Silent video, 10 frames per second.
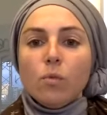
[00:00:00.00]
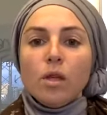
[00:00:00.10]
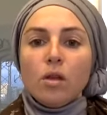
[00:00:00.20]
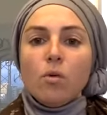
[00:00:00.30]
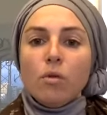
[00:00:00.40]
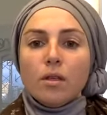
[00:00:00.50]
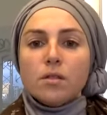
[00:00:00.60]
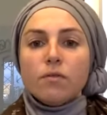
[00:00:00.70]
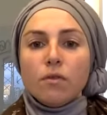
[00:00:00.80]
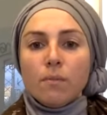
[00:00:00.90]
We know
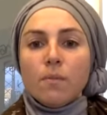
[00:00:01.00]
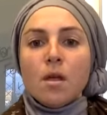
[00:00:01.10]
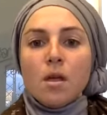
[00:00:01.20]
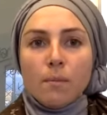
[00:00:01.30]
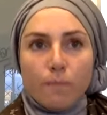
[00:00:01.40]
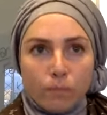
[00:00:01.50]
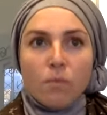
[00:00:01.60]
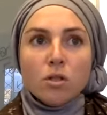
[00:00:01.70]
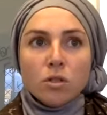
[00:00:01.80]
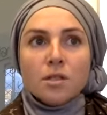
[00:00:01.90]
this from
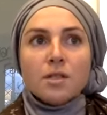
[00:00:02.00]
modern